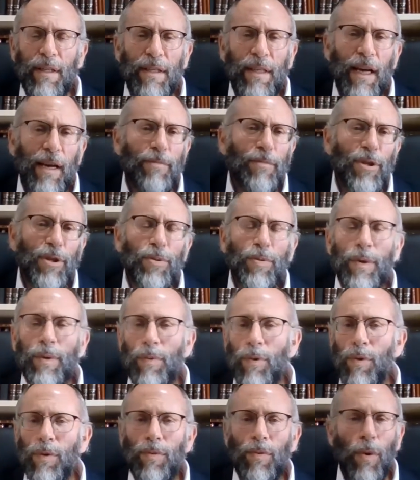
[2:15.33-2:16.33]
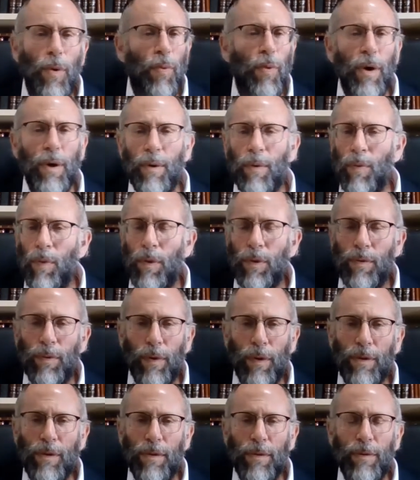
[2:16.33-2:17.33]
The time between World War I and World
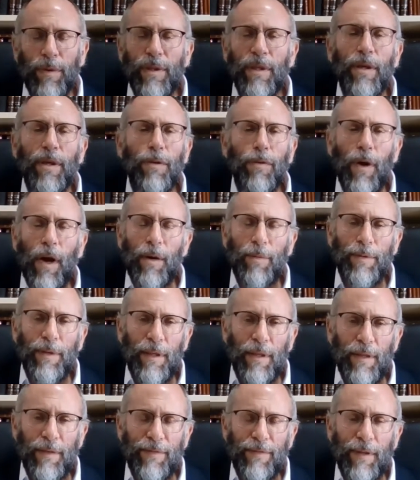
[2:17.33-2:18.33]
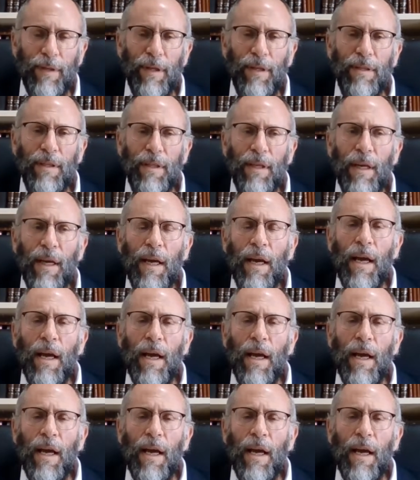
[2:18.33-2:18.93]
War II was incredibly difficult.